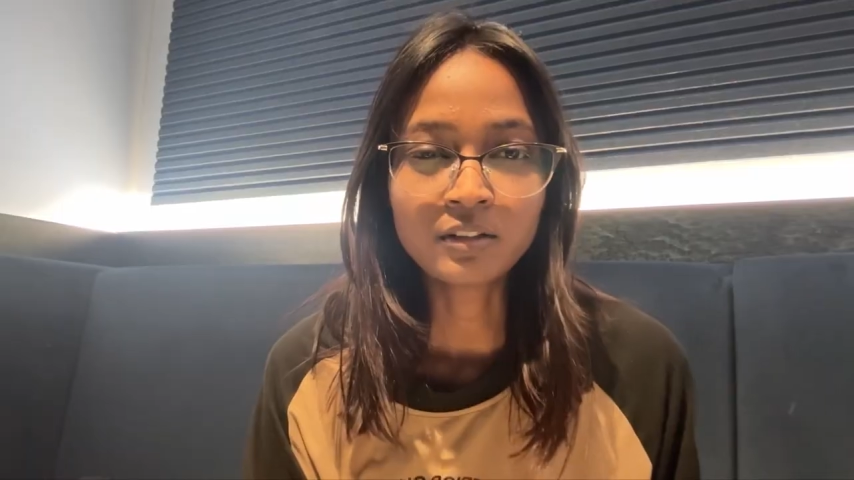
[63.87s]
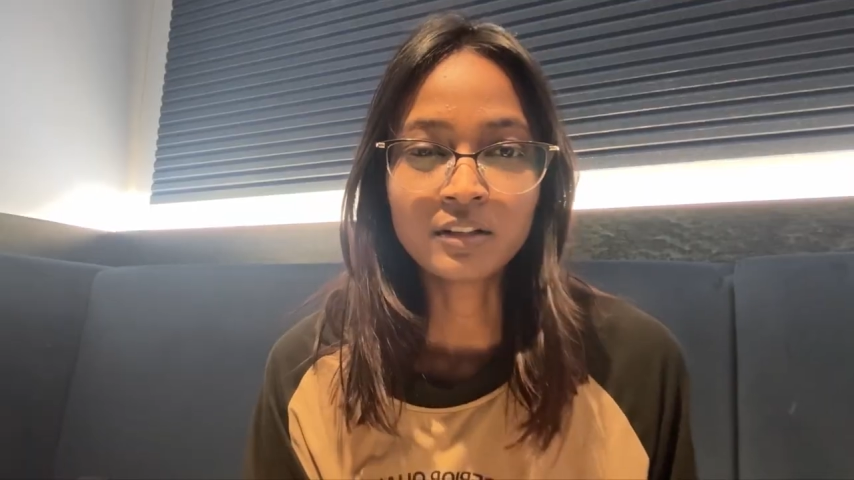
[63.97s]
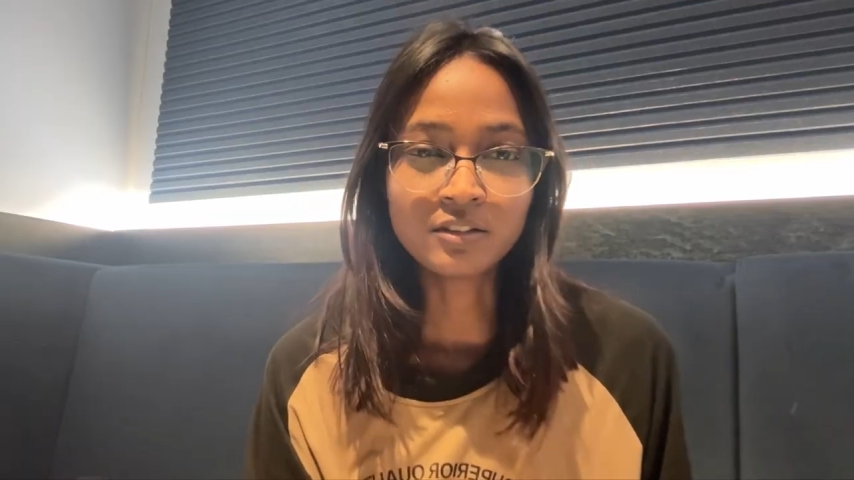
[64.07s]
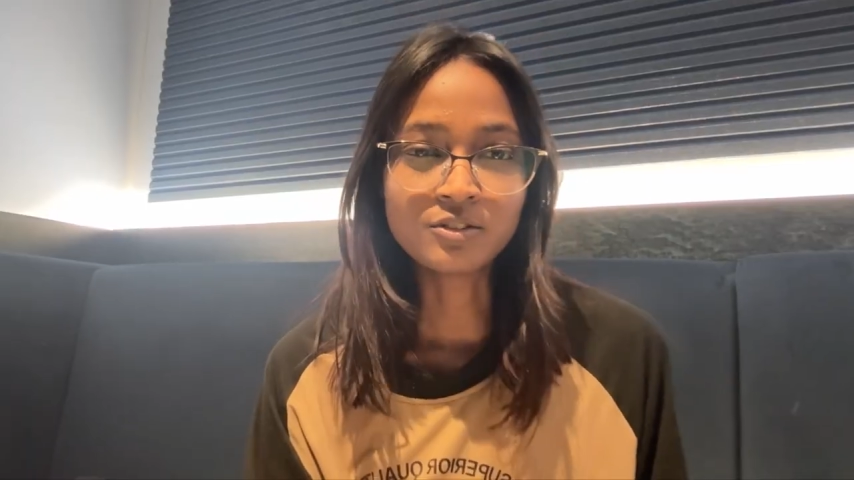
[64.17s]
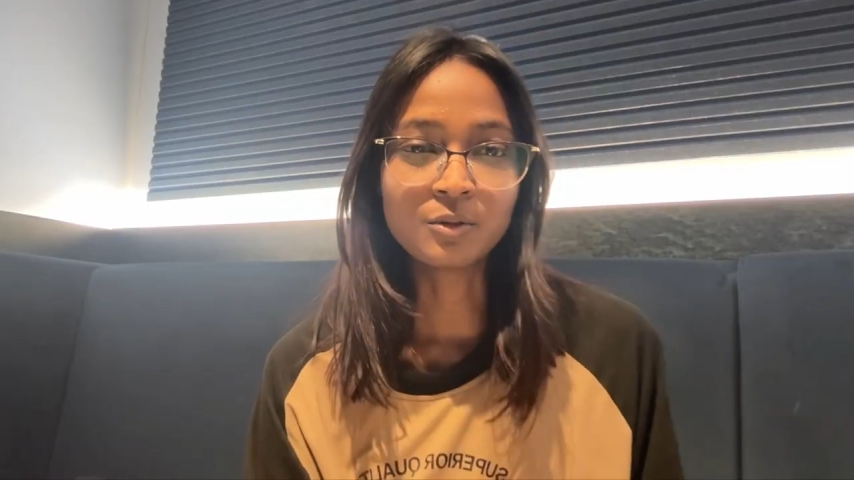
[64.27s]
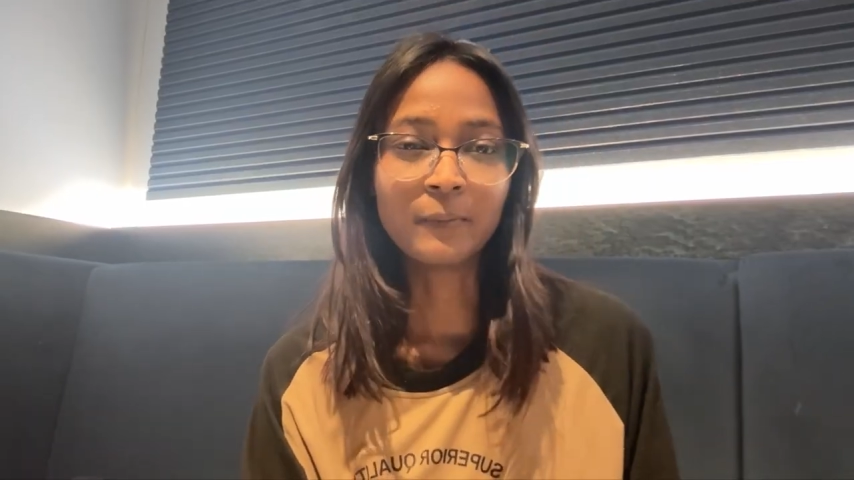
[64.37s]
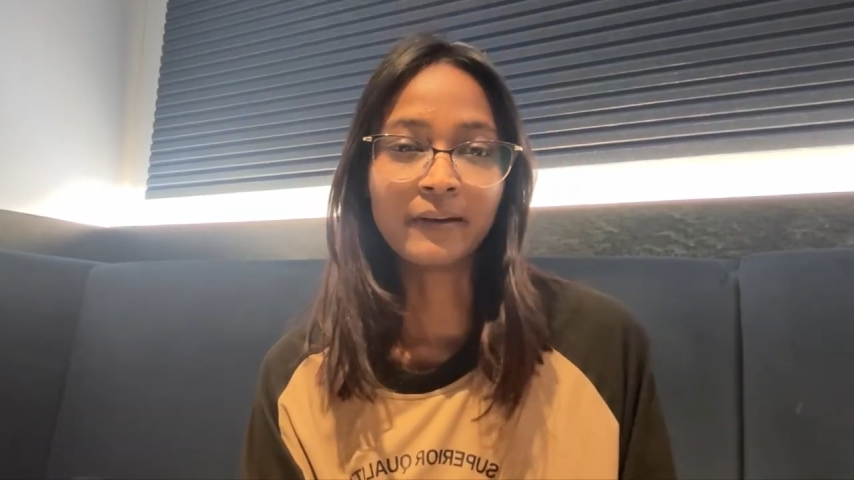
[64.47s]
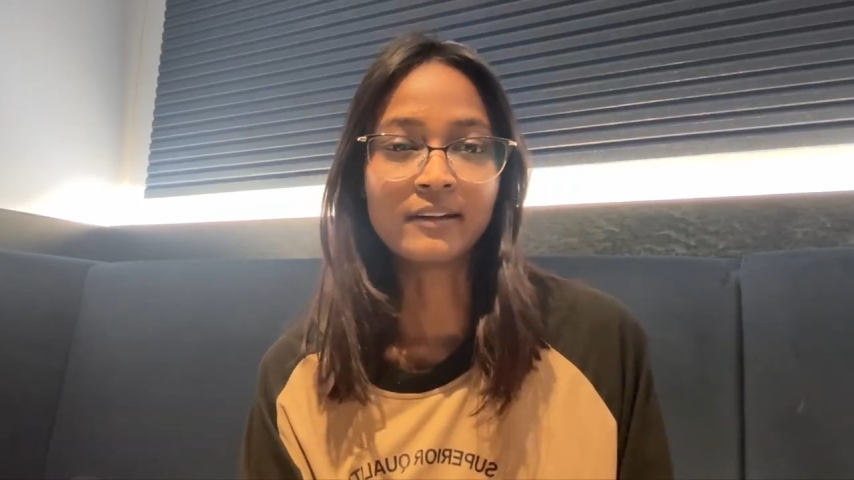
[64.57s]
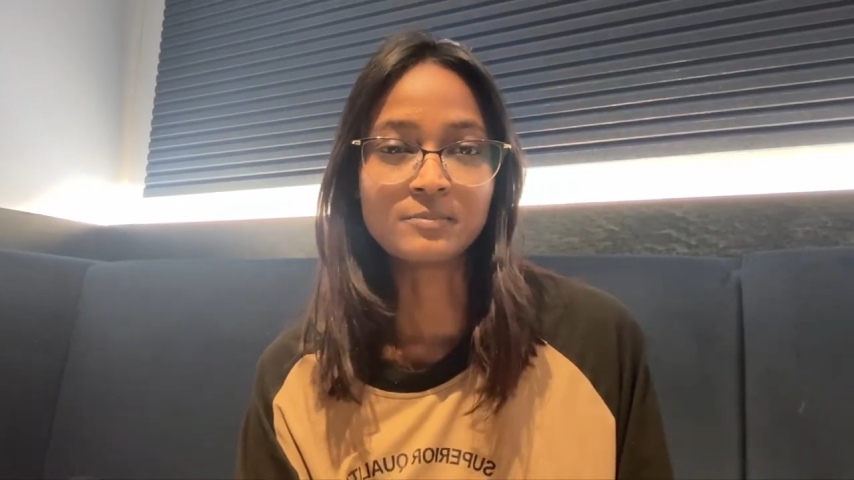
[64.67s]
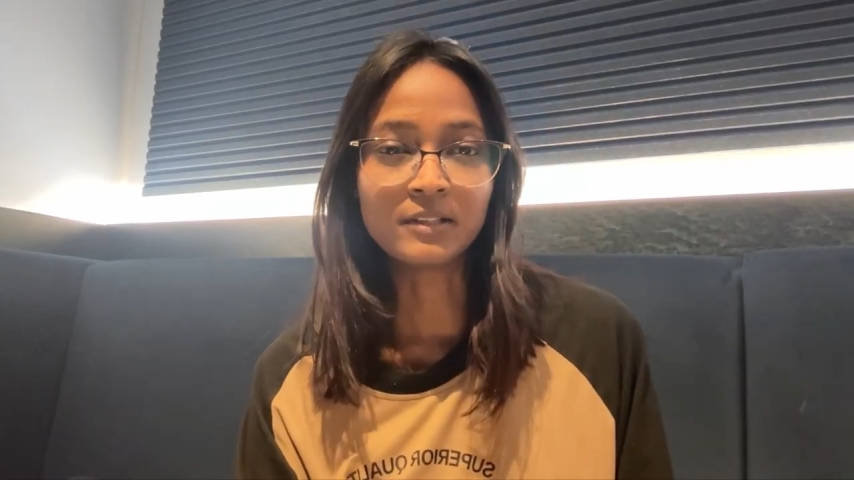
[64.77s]
here's a quick
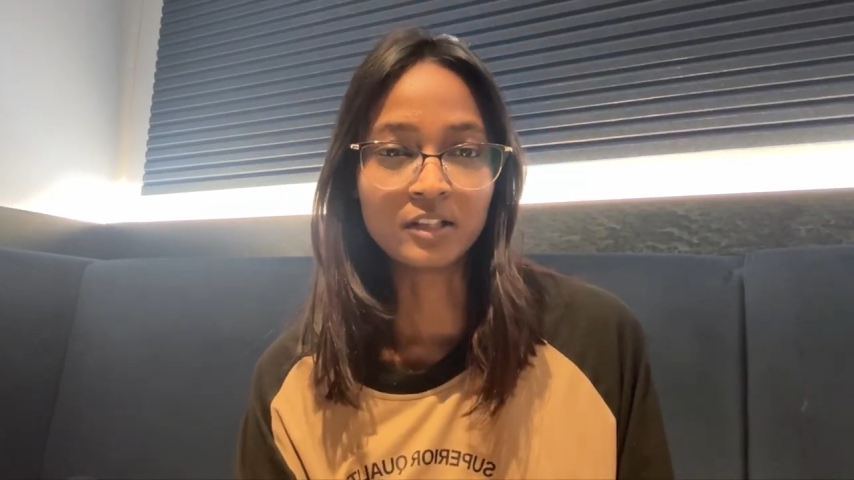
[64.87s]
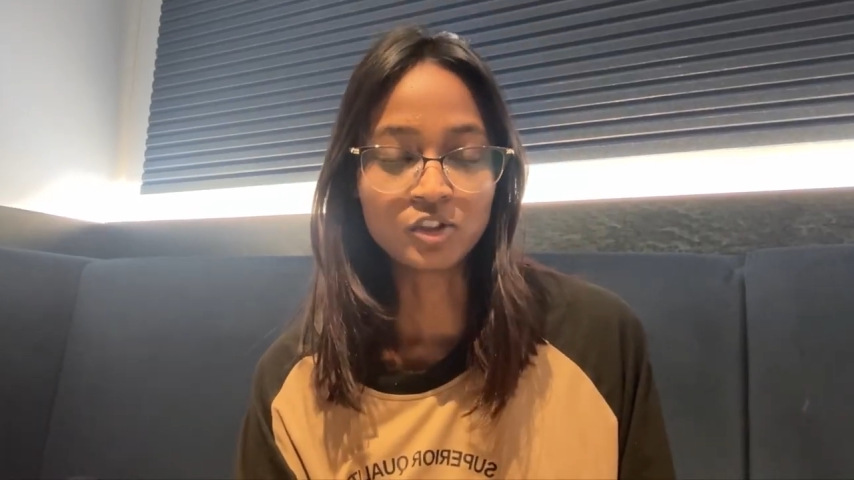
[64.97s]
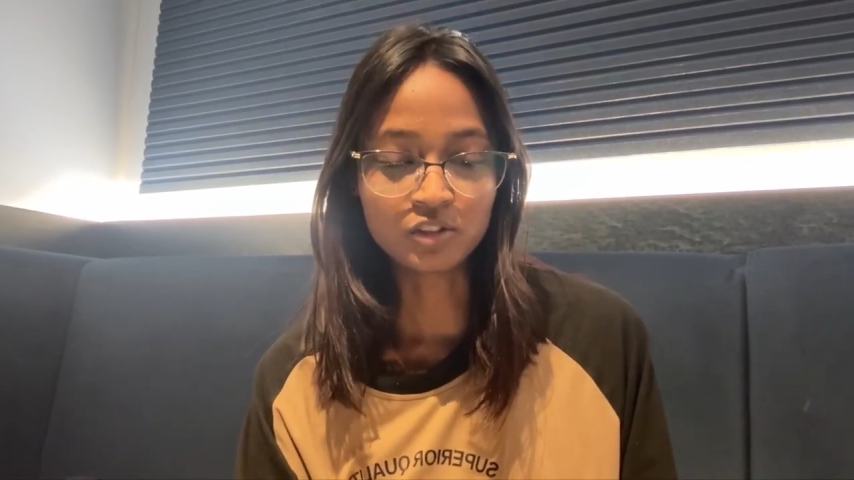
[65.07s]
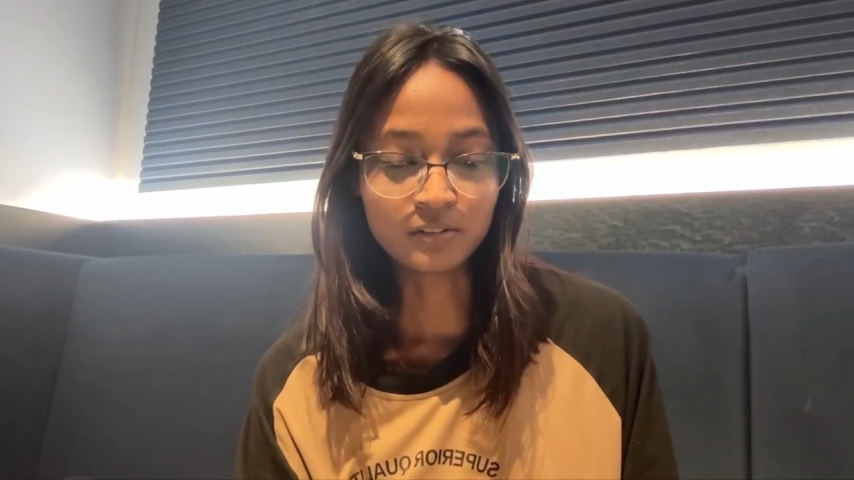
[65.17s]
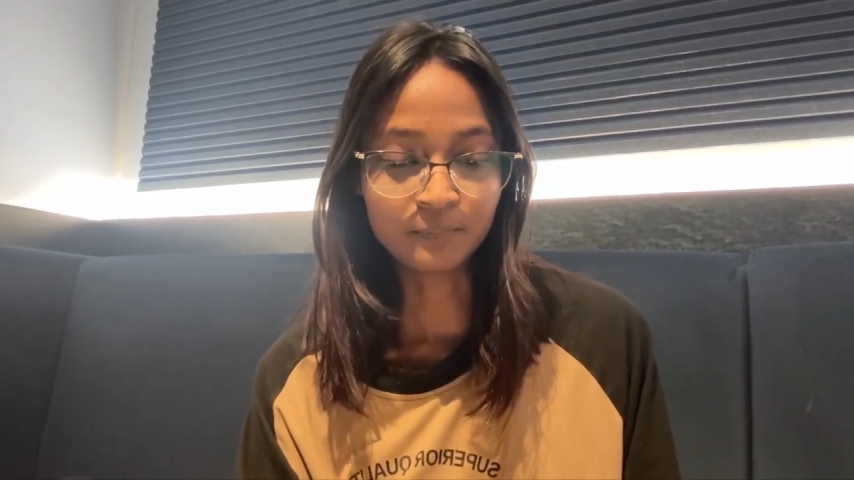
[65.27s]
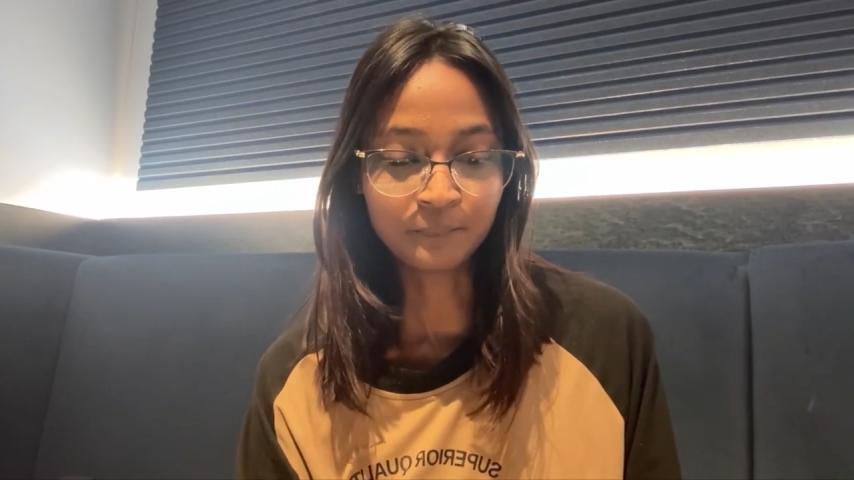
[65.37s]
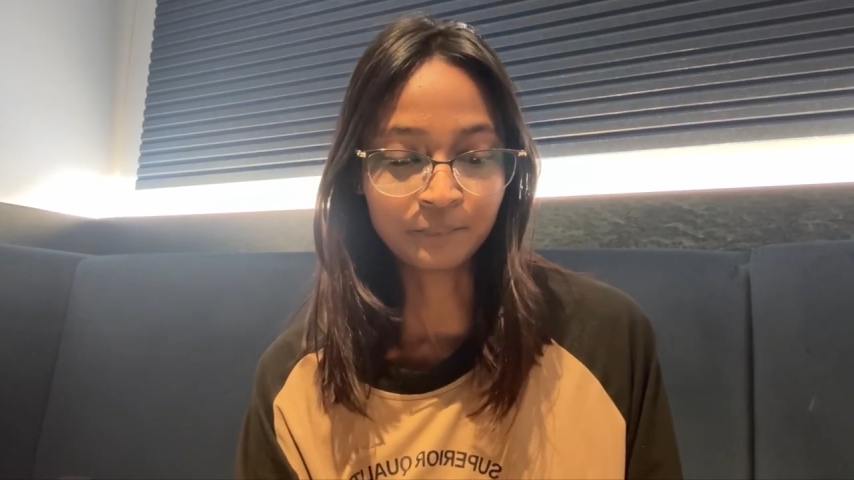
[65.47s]
explanation.